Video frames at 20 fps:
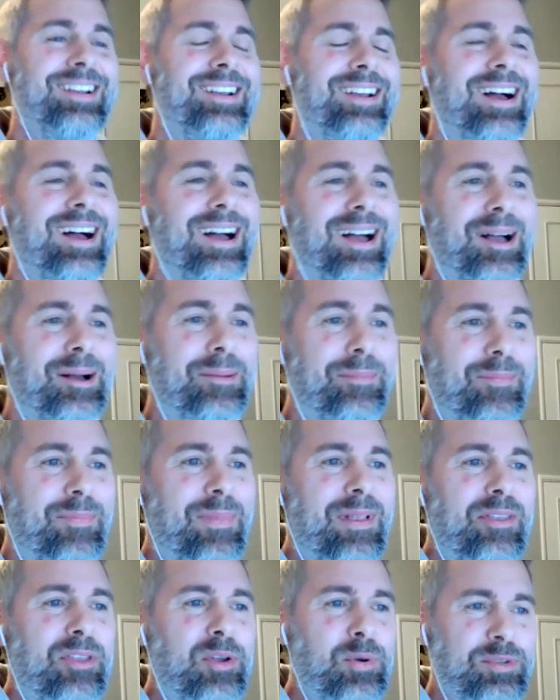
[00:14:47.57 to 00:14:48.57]
Um,
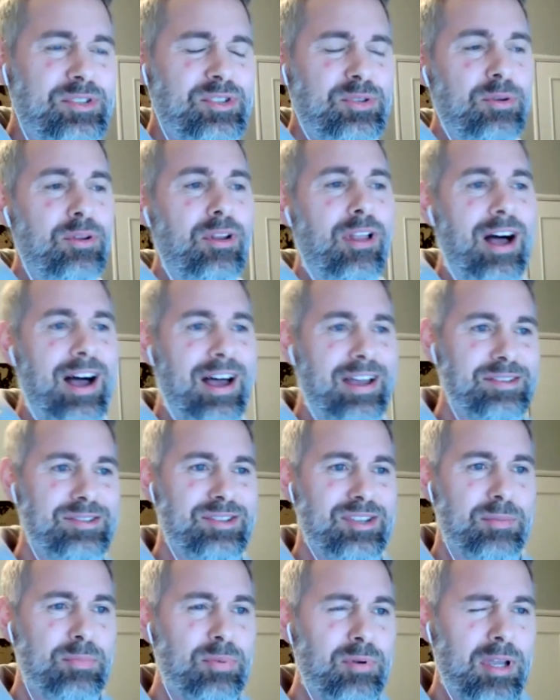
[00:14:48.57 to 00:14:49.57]
there were still laws
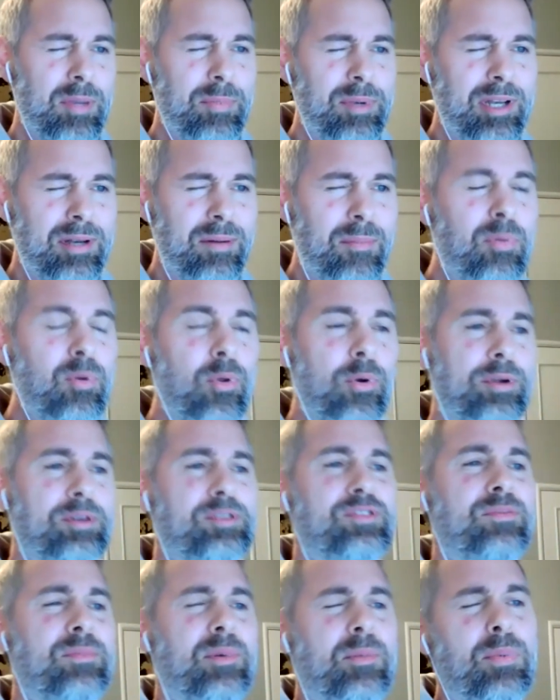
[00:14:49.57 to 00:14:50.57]
that prohibited employers
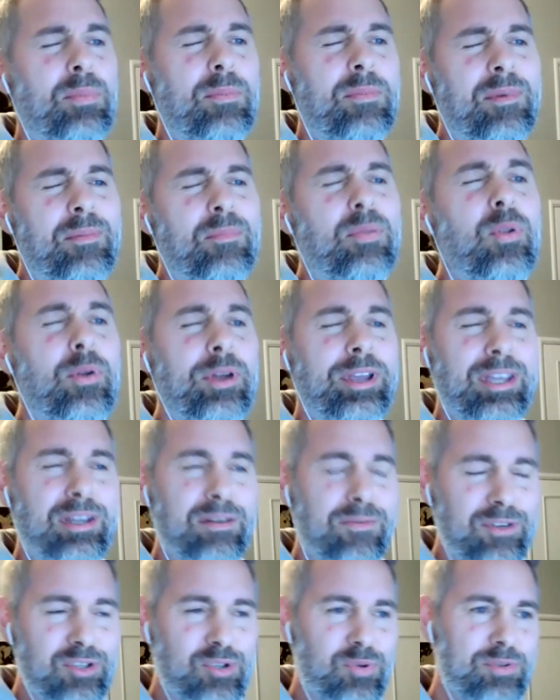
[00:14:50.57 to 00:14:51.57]
from employing
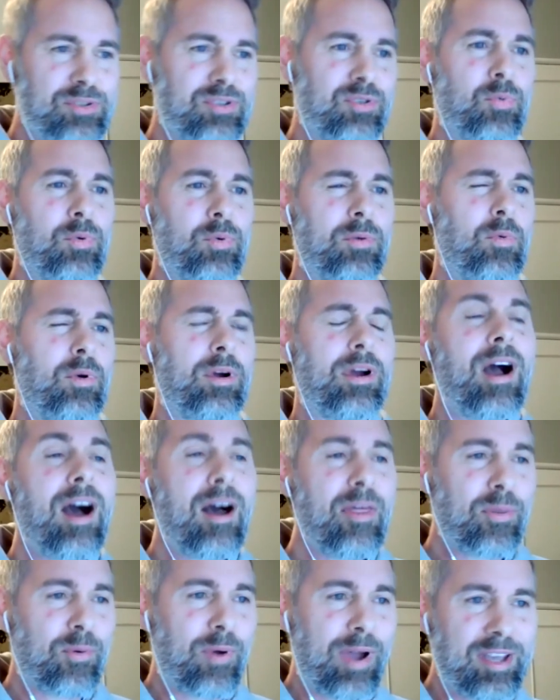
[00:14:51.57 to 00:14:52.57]
individuals who weren't work
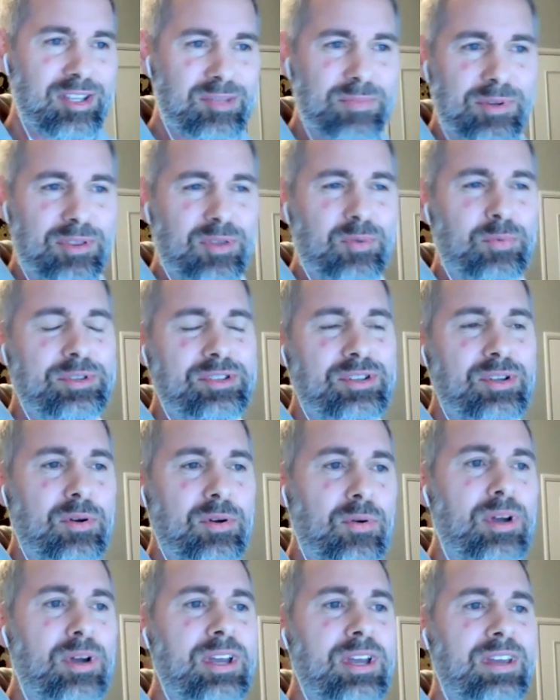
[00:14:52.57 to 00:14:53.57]
authorized, but there was
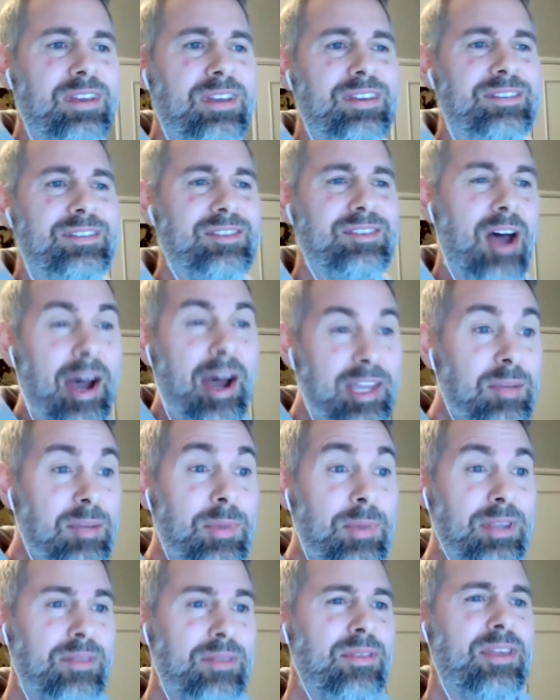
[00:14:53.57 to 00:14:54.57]
no
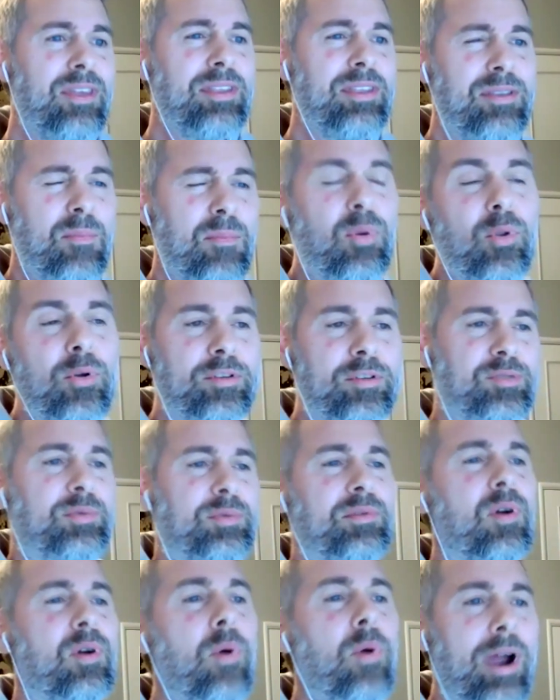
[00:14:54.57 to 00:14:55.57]
document that employers were
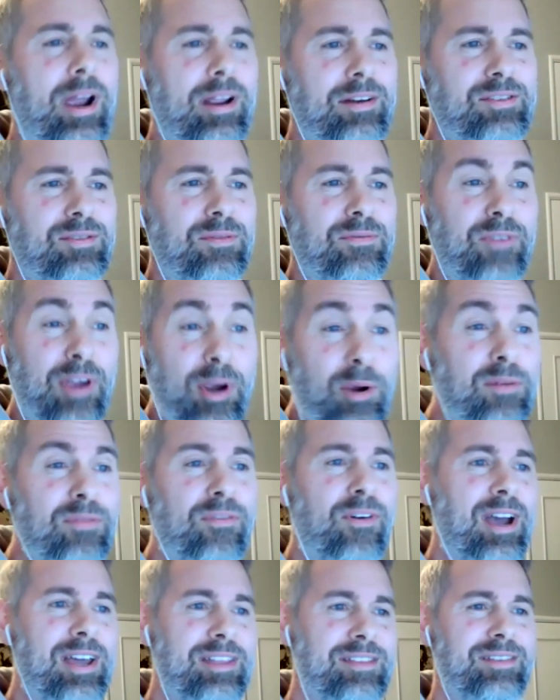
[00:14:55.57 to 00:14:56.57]
required to
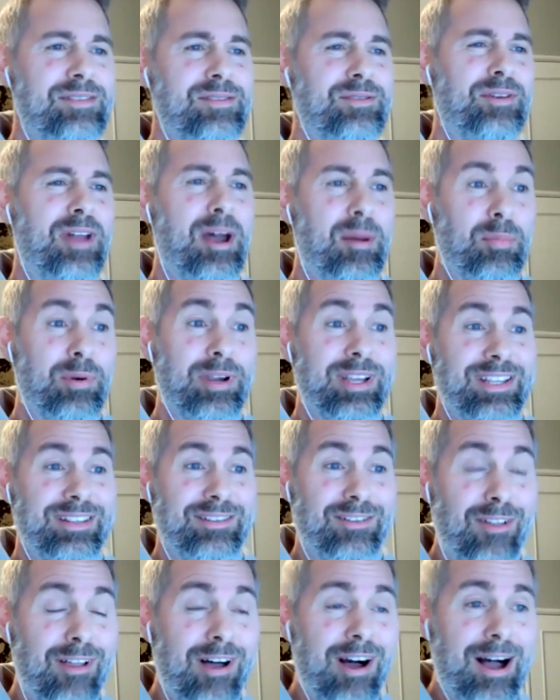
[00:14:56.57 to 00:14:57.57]
verify that they're not breaking
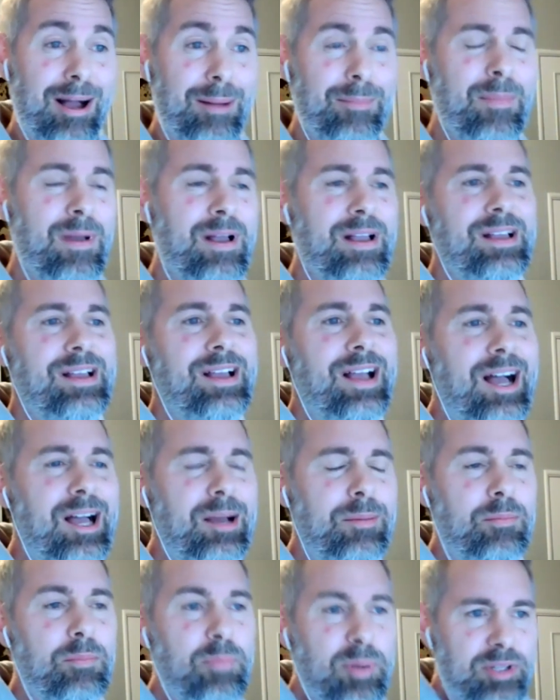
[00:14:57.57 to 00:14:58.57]
the law.
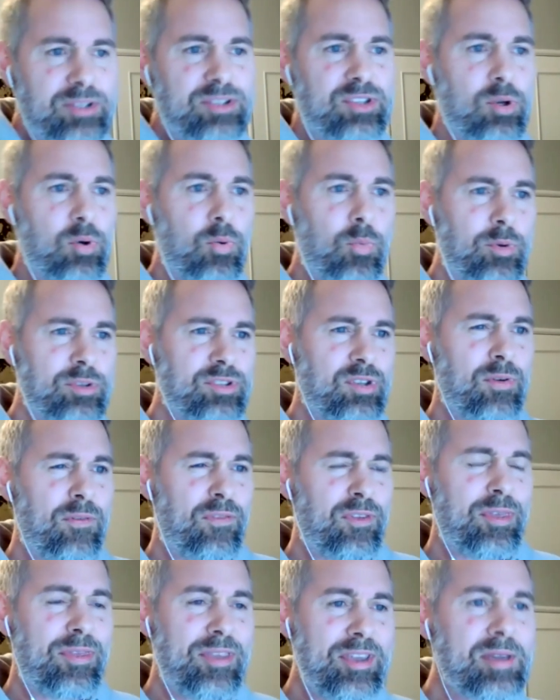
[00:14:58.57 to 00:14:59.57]
Um, but so, so if
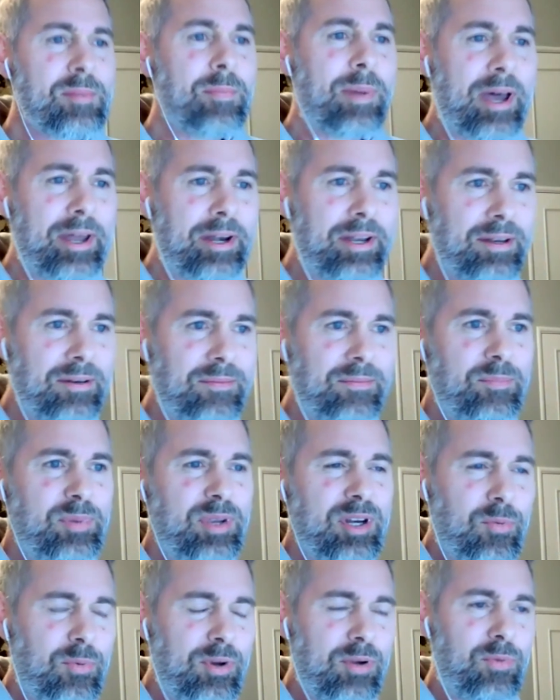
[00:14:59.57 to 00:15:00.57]
you think about it,
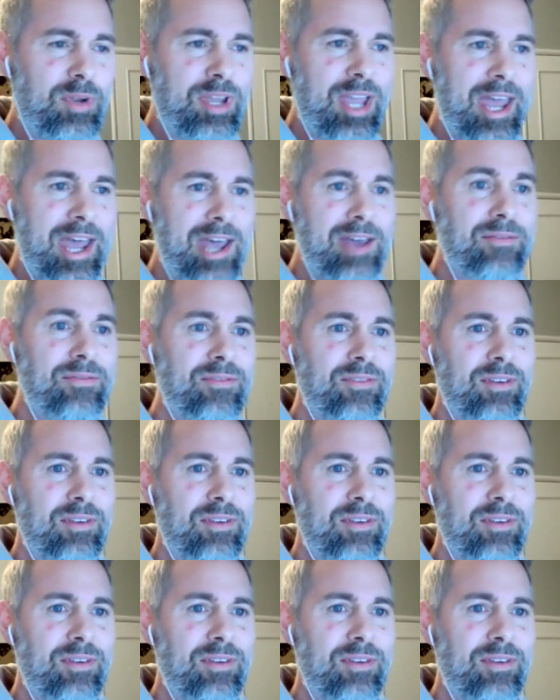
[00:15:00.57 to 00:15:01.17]
Peter, we, we have